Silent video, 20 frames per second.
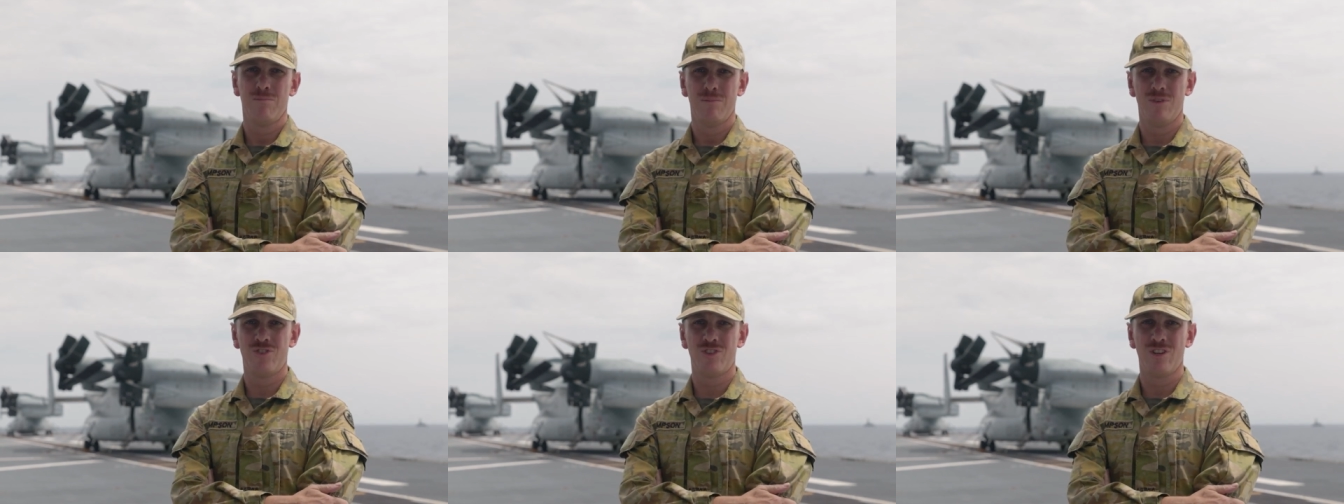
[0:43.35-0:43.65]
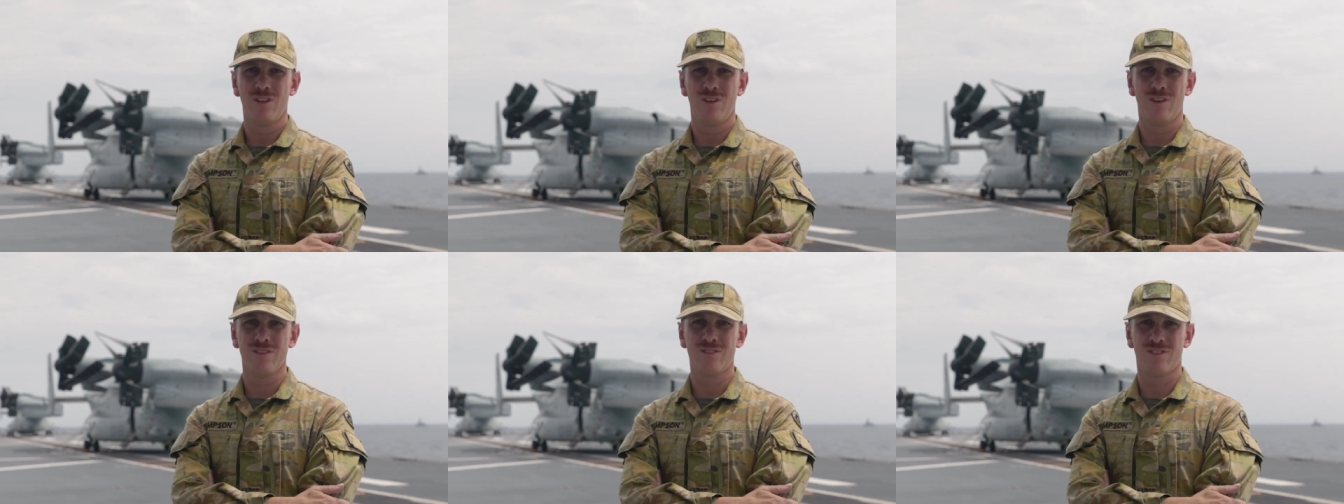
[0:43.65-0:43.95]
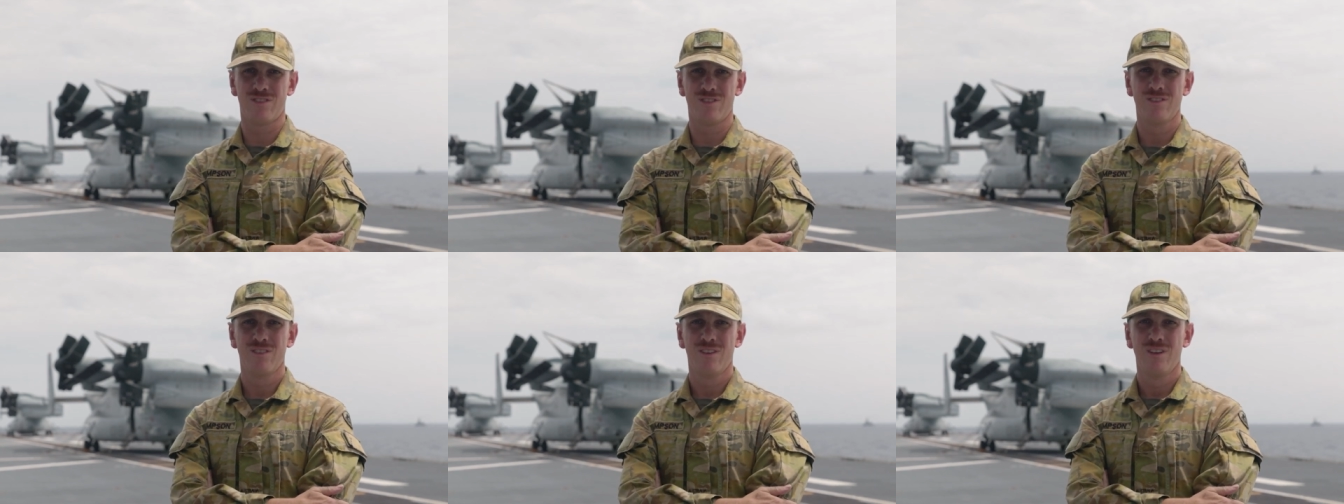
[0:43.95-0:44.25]
Miss you
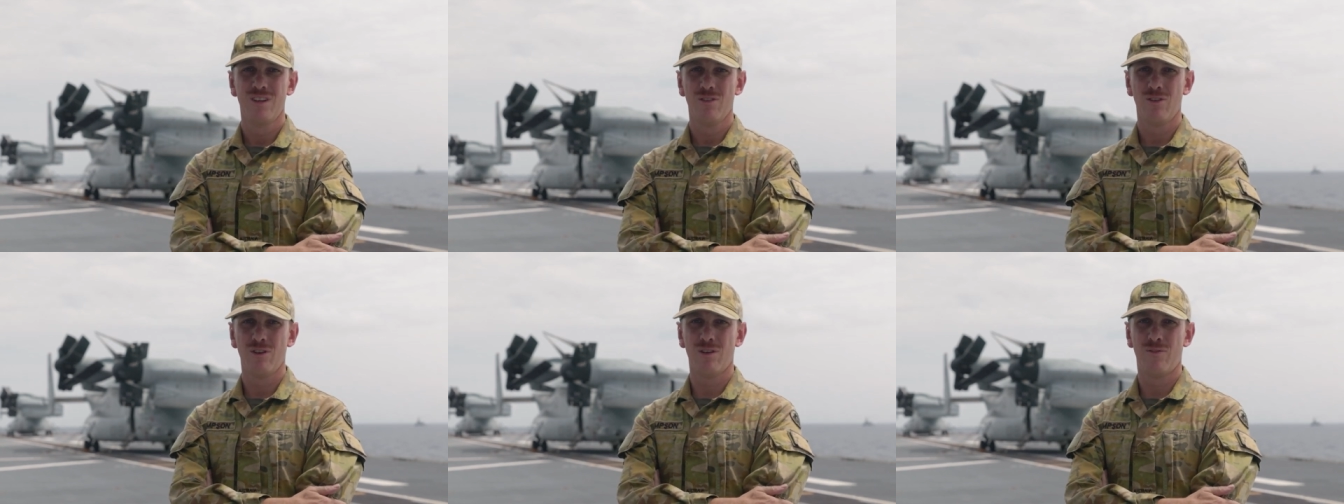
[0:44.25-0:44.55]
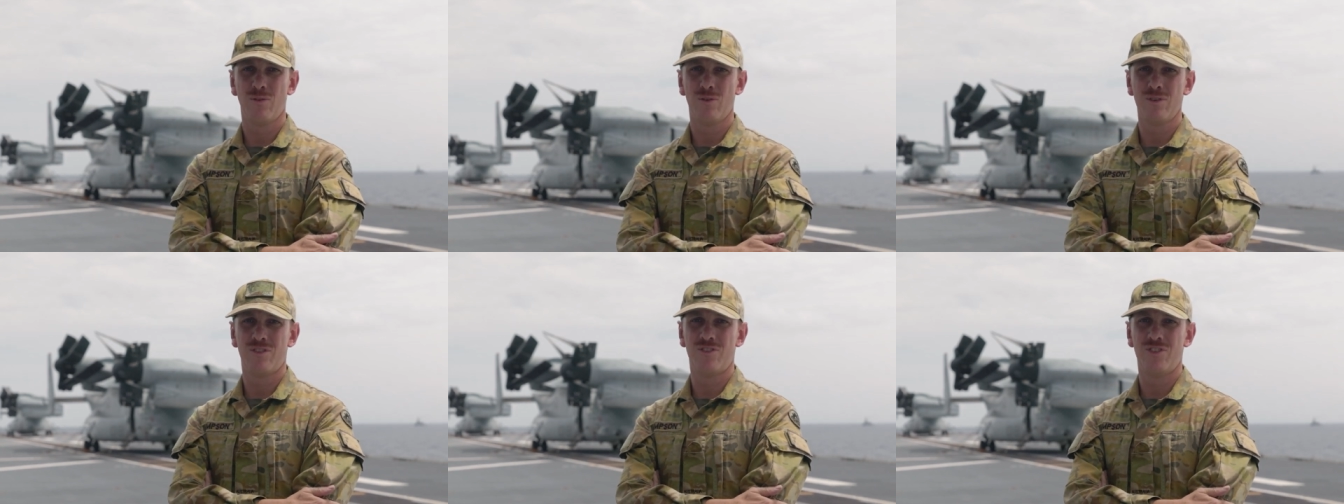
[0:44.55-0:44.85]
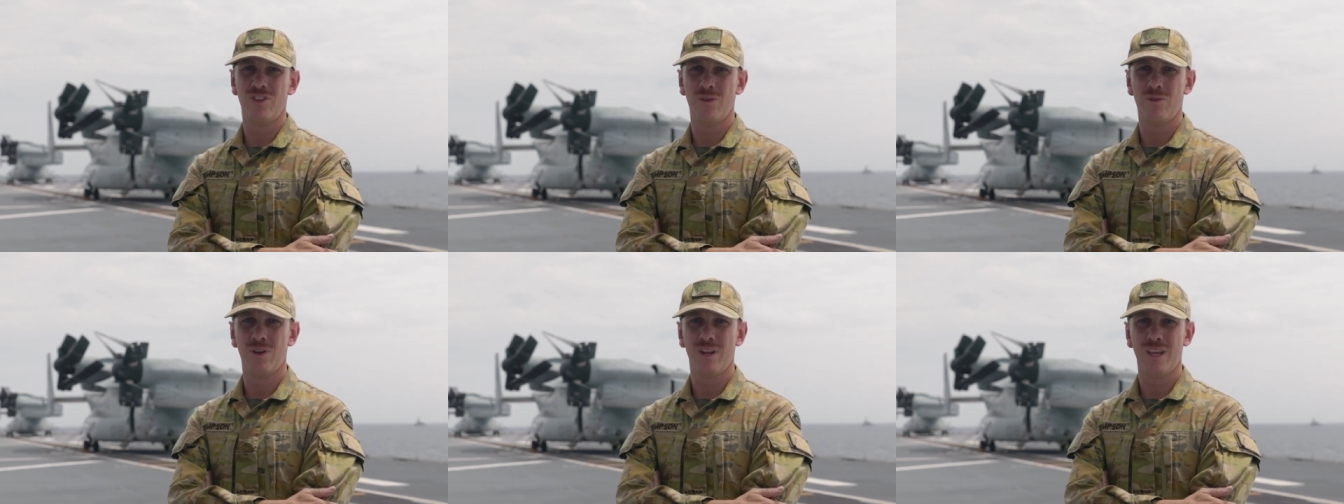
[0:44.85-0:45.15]
lots. Looking forward to
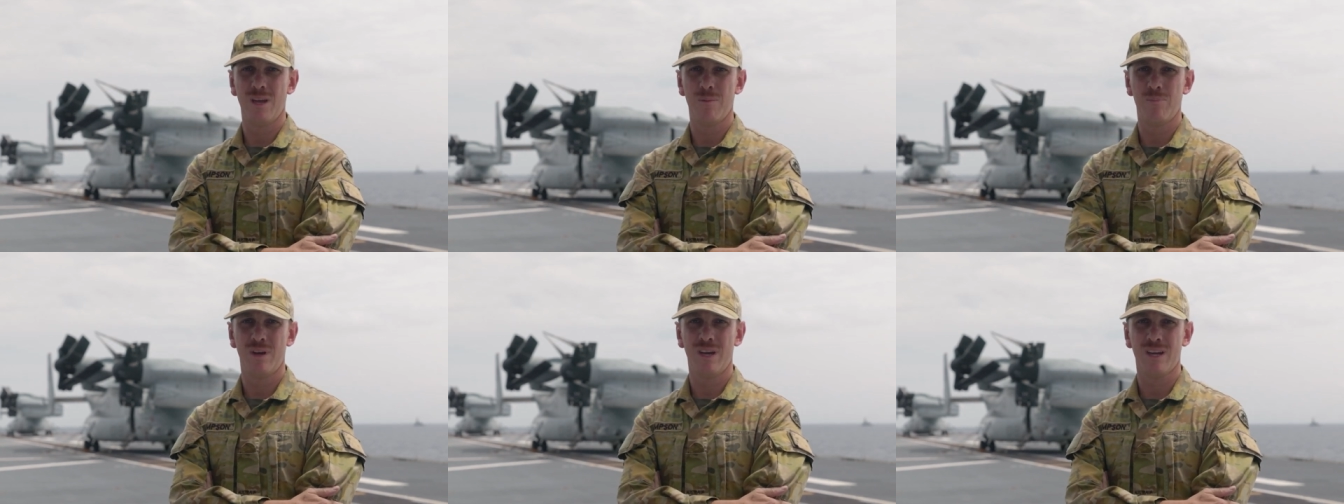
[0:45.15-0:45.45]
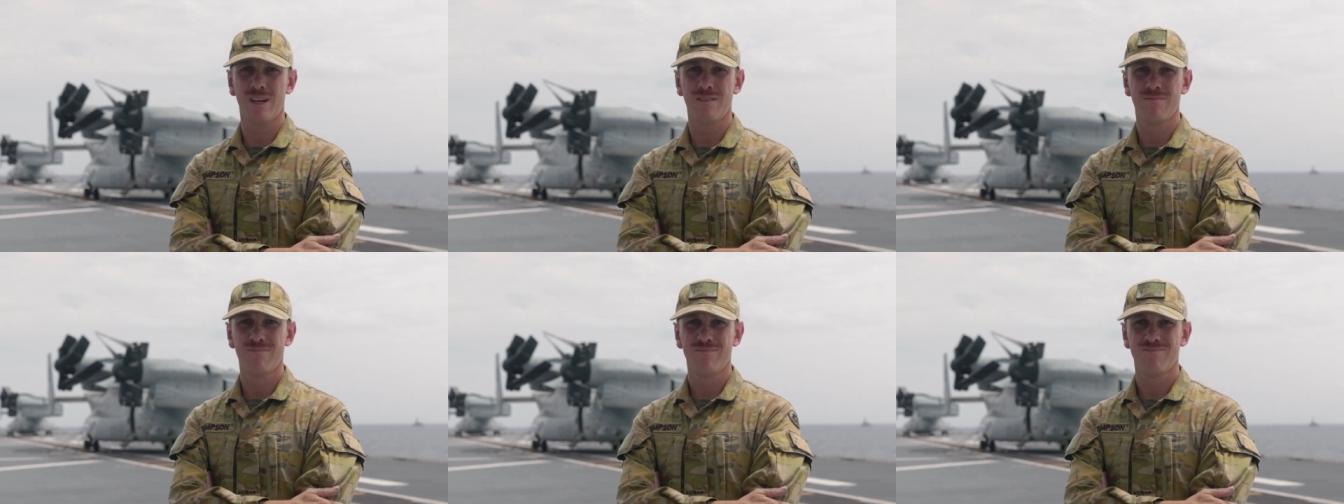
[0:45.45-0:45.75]
see you when I get back.